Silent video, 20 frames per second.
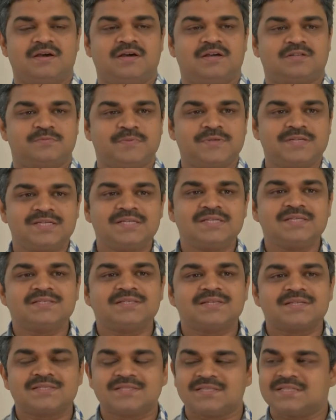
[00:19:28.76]
Species
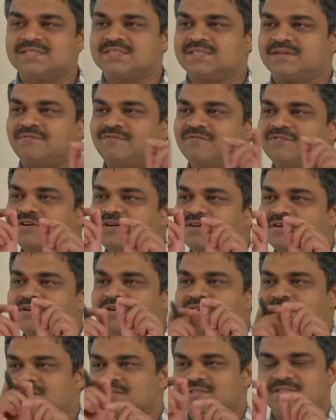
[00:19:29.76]
exists
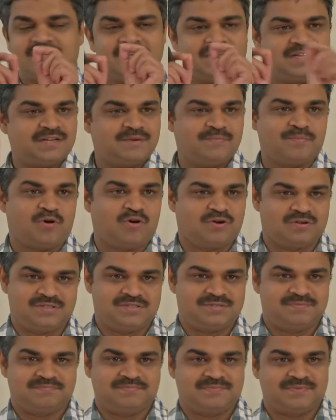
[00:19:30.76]
somewhere inside that
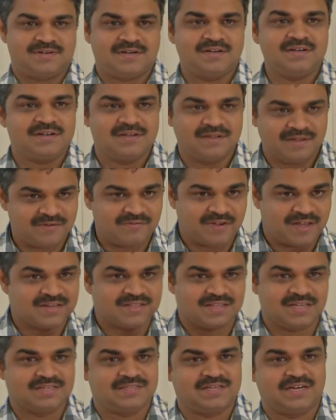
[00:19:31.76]
box, right? We can
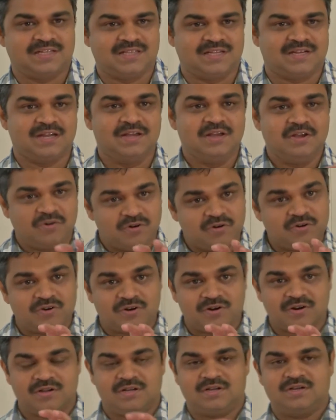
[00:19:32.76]
think like that. Or
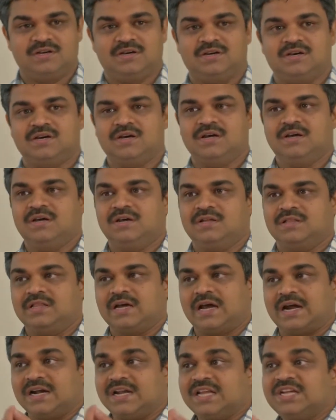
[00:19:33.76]
the
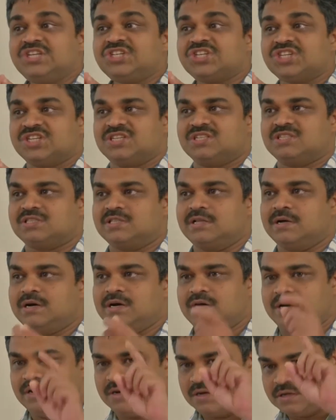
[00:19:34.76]
conditions,
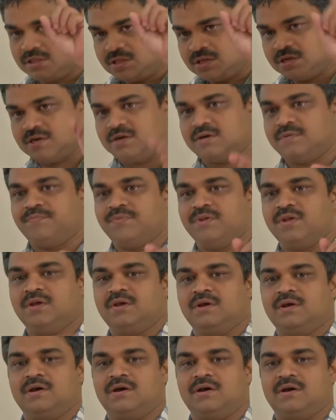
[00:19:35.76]
the
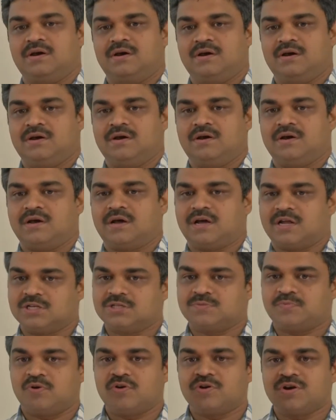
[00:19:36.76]

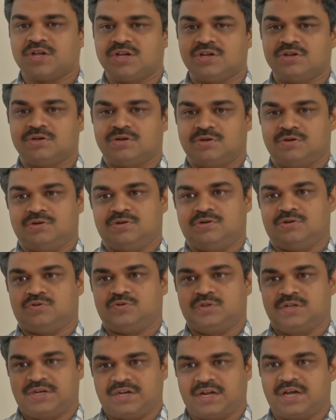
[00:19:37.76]
corresponding to
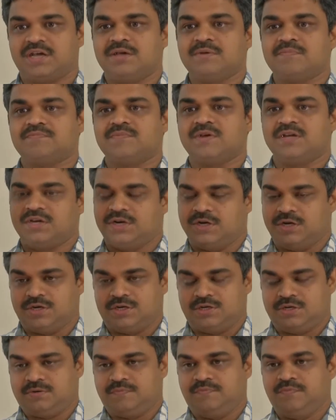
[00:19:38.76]
the time
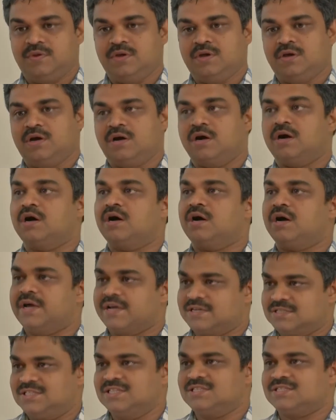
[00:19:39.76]
it
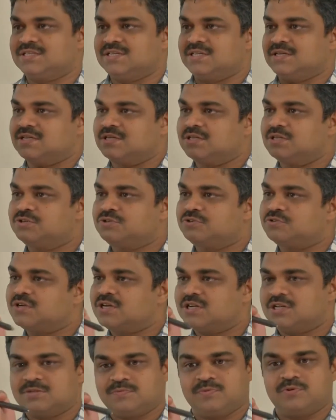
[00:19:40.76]
existed should
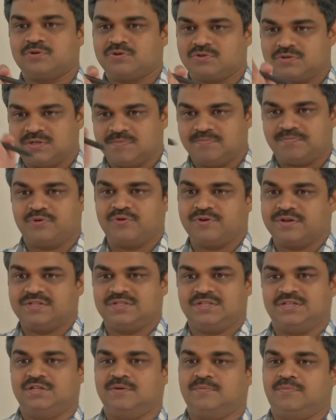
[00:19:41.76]
correspond to some
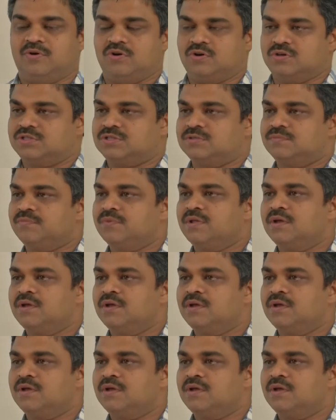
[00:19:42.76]
points in the box.